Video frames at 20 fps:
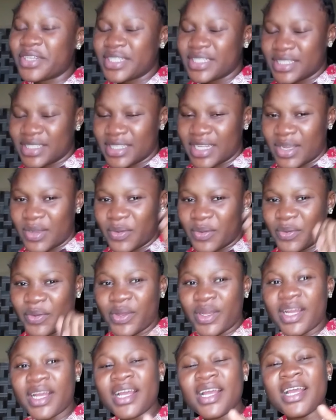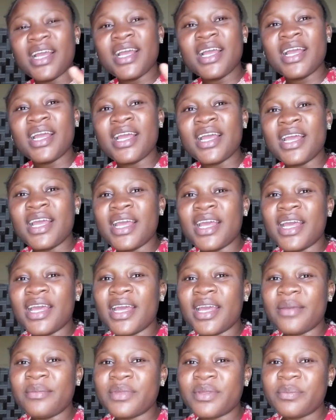it now.
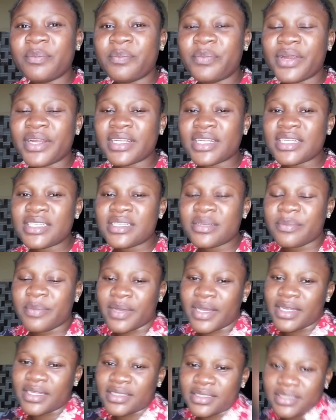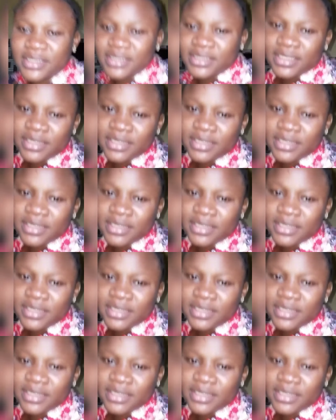And the pregnancy band,